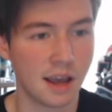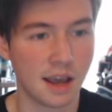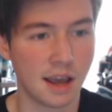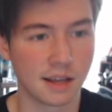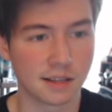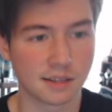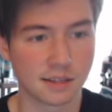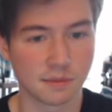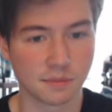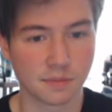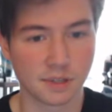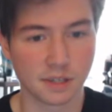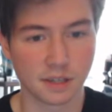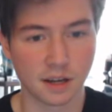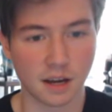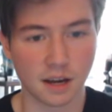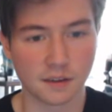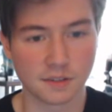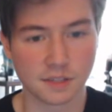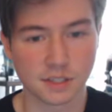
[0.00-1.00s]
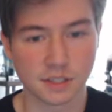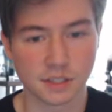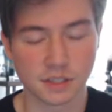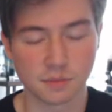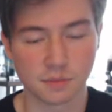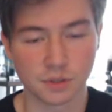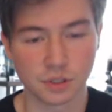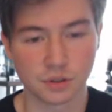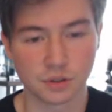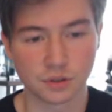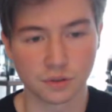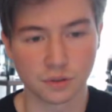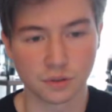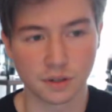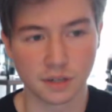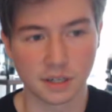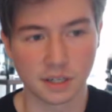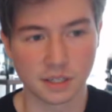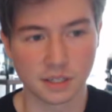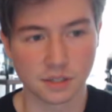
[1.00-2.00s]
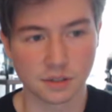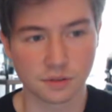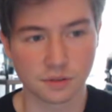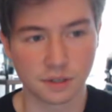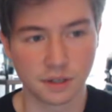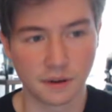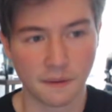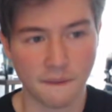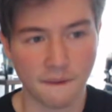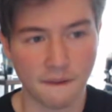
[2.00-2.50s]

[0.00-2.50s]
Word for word: and something I've seen to be true in history.